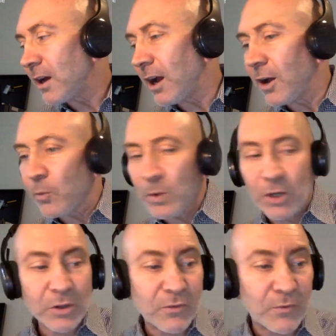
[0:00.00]
We
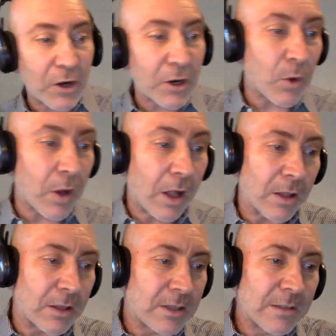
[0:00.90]
know this very well,
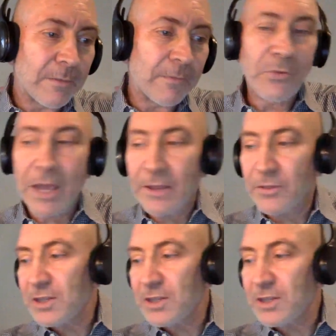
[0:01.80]
that